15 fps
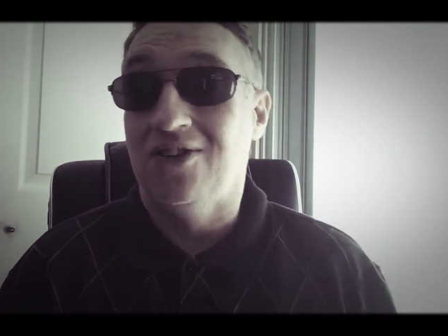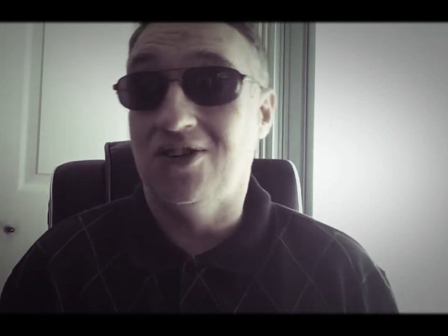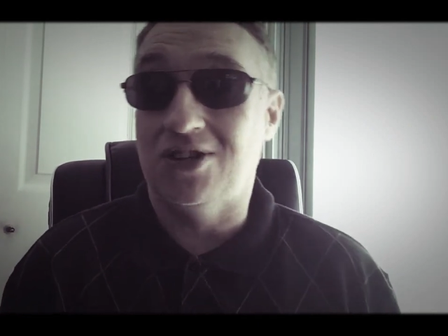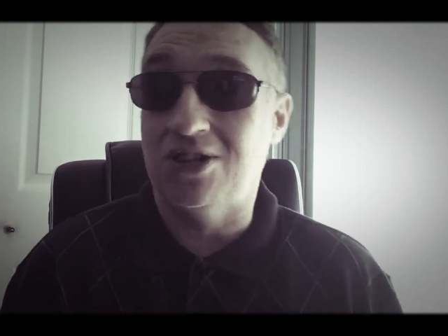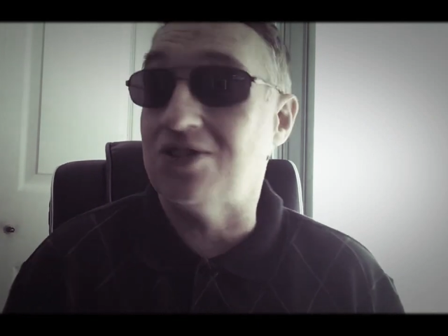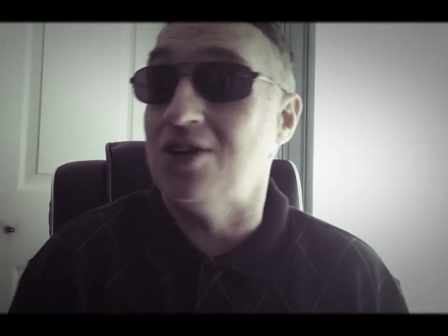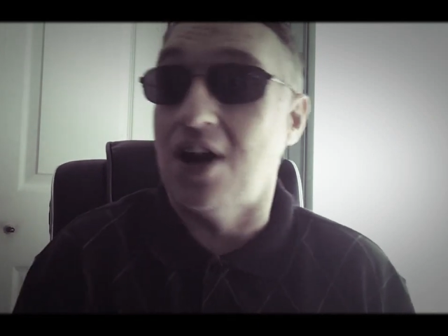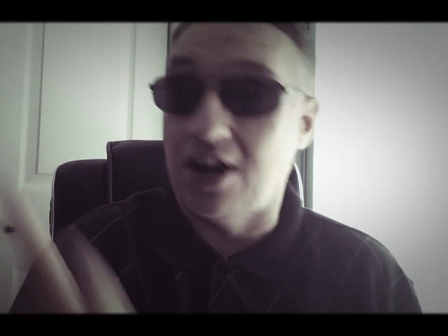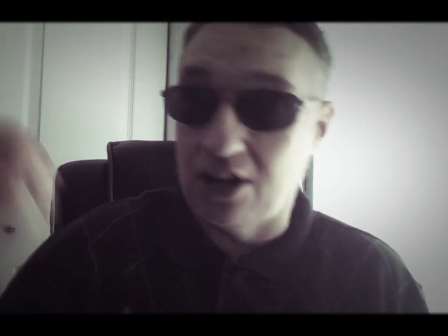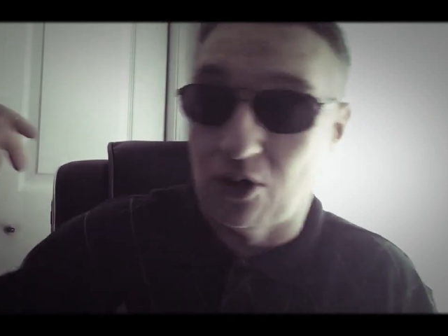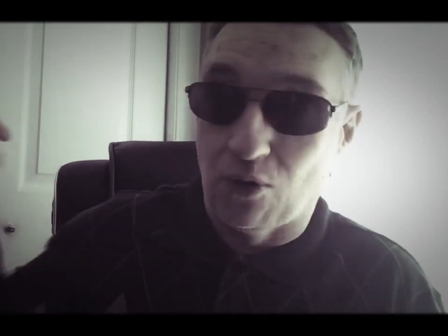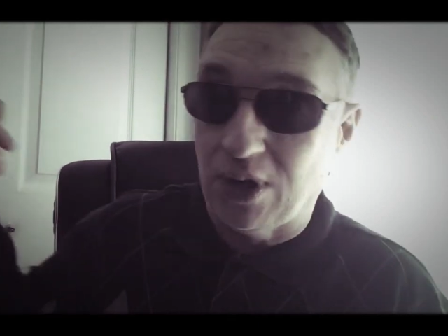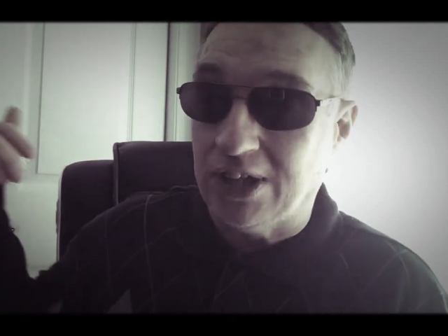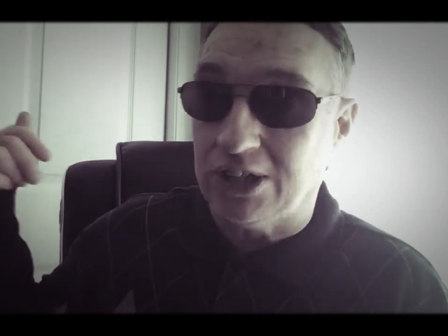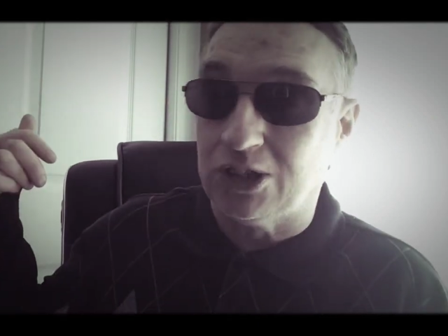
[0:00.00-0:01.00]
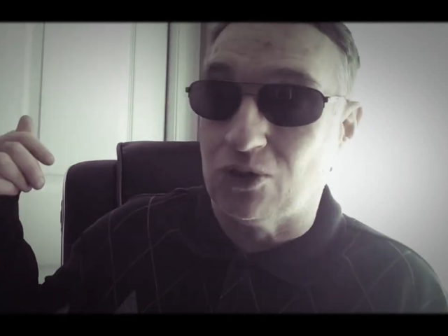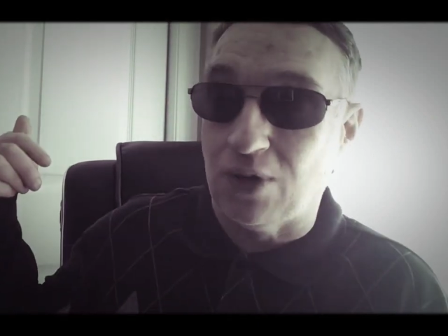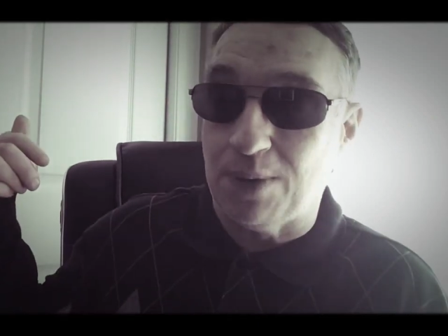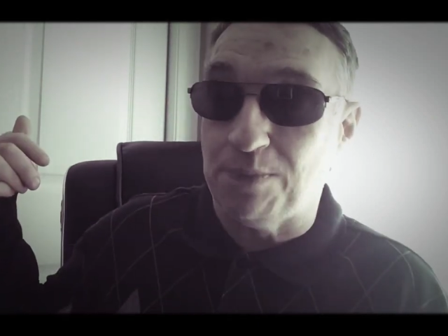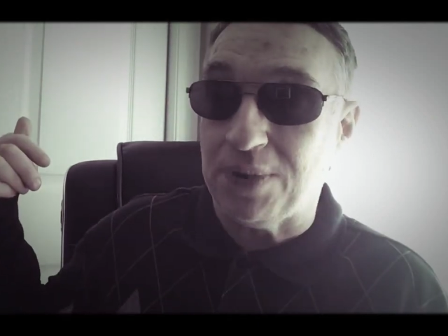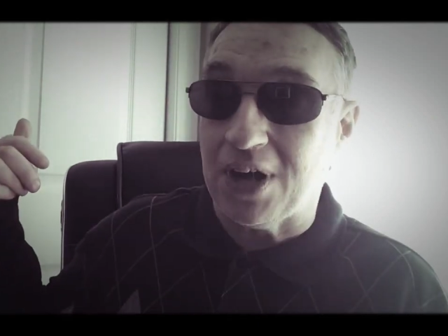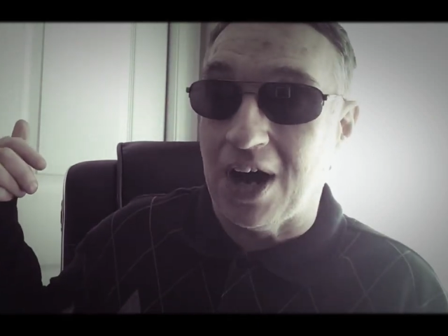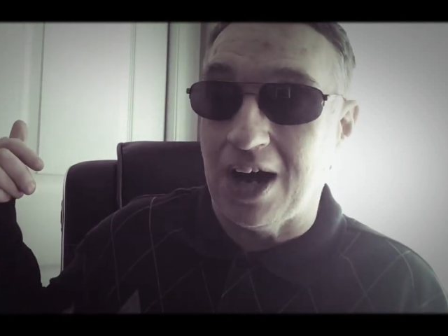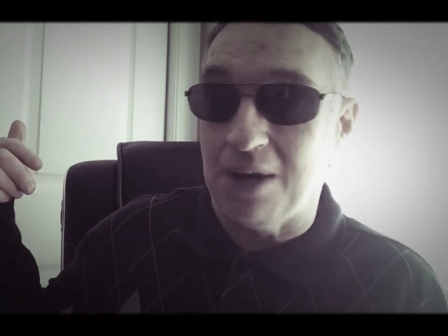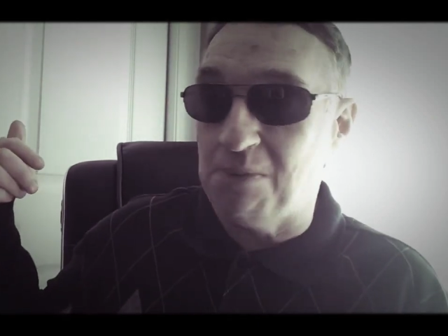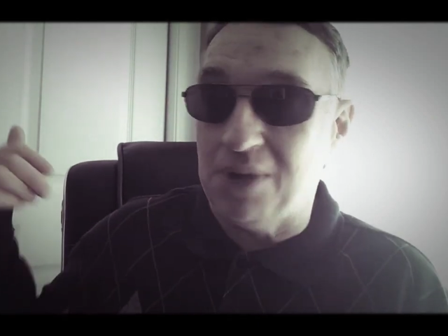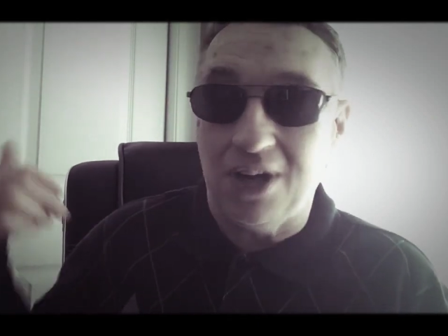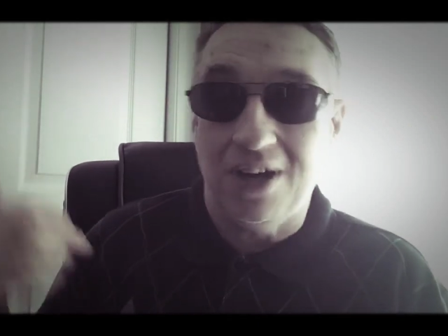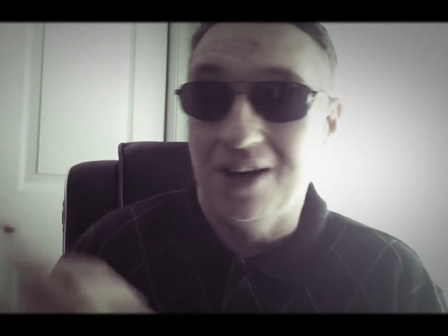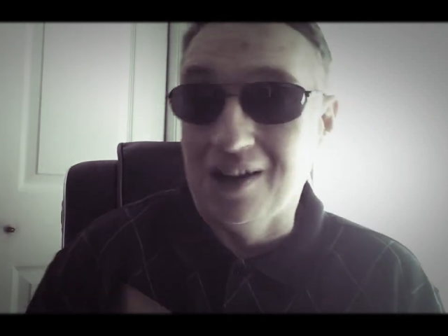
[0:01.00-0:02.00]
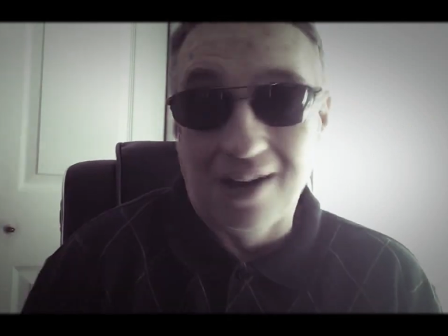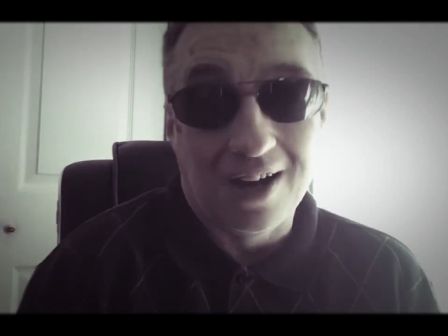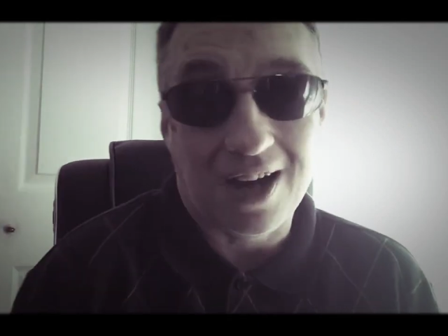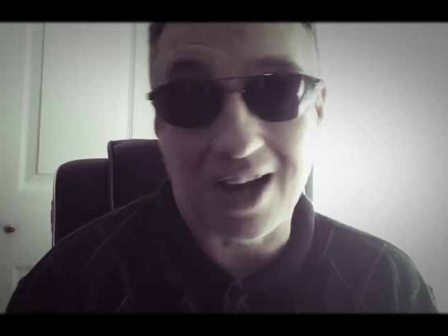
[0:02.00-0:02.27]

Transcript: This is not a green screen behind me.